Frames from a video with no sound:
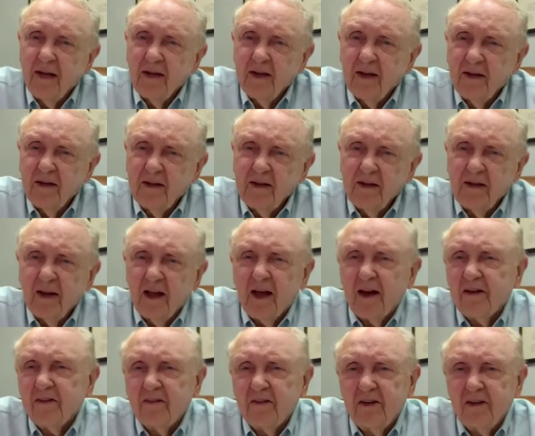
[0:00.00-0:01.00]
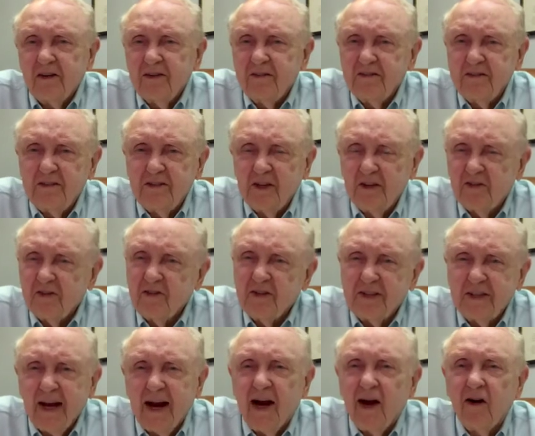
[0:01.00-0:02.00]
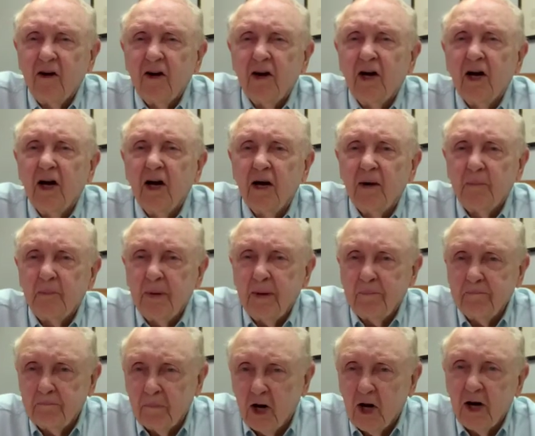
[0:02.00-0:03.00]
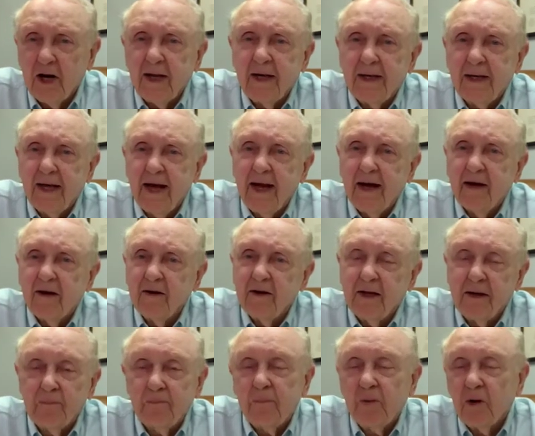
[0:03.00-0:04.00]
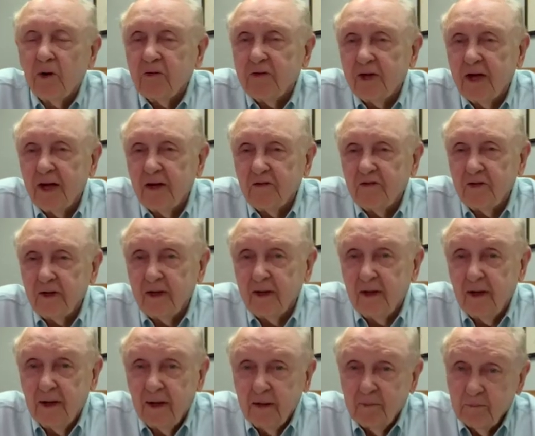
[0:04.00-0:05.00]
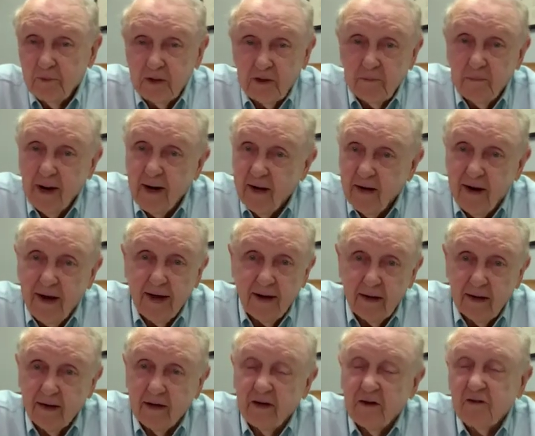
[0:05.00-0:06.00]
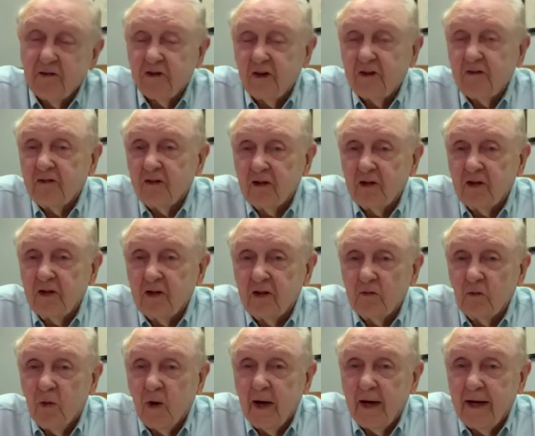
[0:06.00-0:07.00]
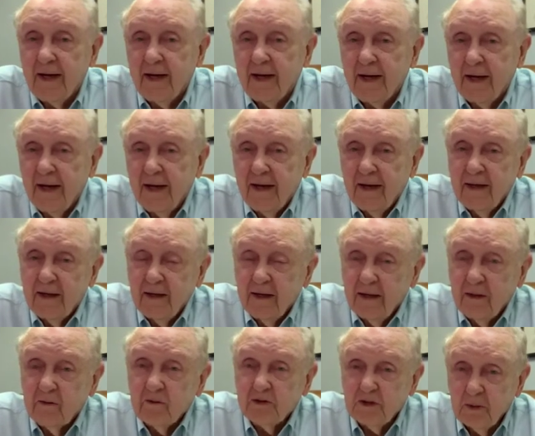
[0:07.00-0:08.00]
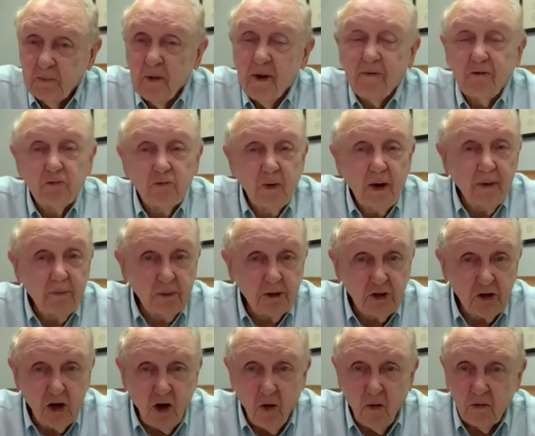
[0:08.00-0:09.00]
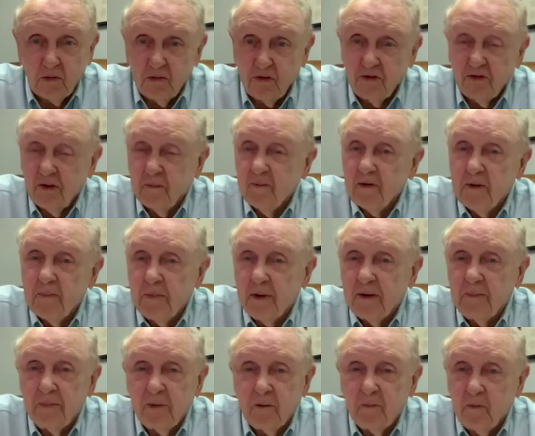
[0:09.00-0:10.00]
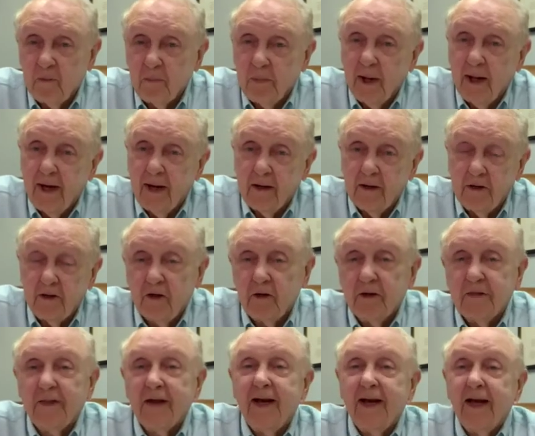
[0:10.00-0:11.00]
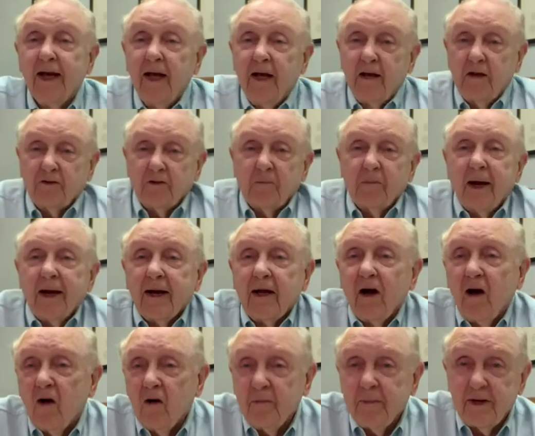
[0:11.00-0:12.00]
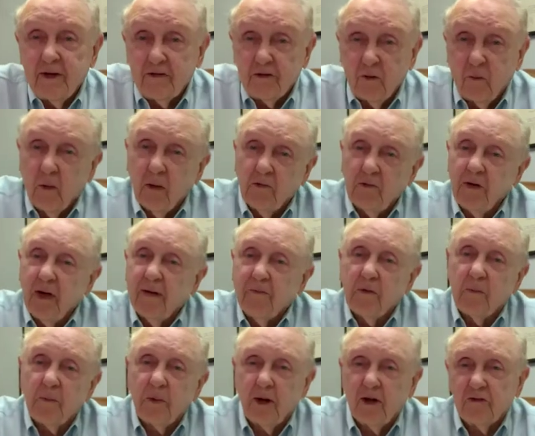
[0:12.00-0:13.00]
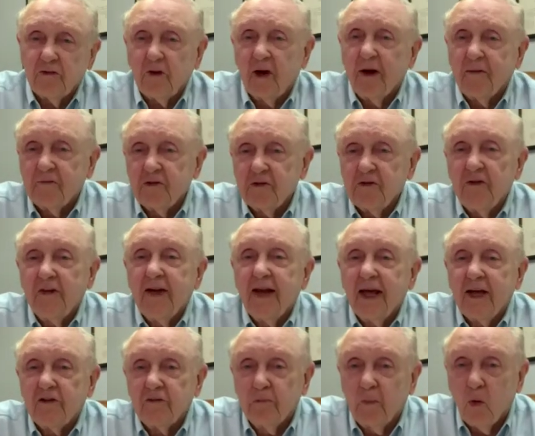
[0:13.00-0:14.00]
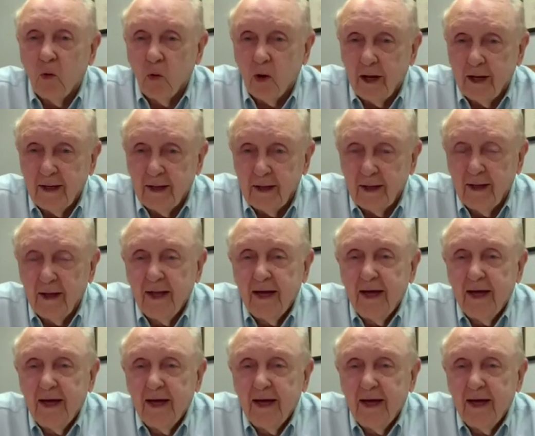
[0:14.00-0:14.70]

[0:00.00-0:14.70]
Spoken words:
a lot of just tearing up and burning down and protesting. But the mayor handled it in such a good way, and some of us were able to talk to some of the people that were planning to do it. Then somebody called me and said, why don't you have a press conference? The next morning,